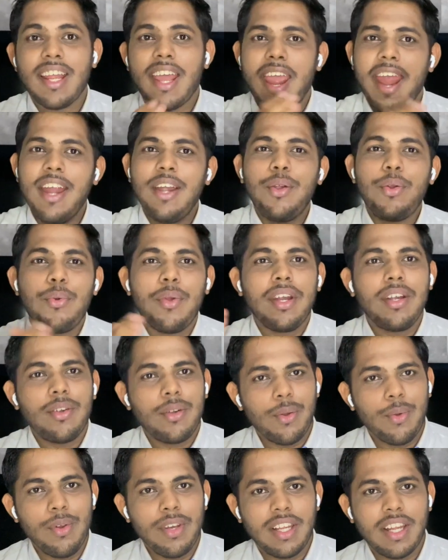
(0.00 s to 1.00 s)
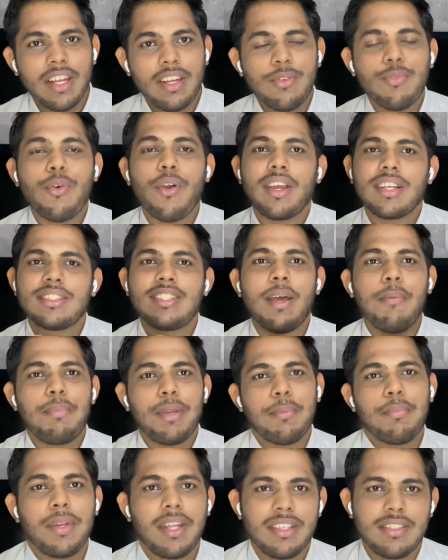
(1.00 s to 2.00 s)
end-to-end toolkit for exam
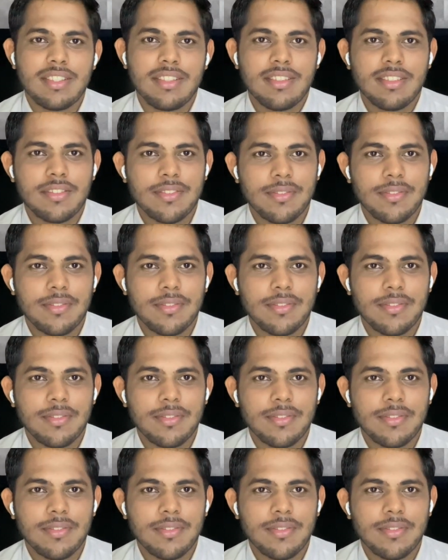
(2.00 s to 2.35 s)
preparation.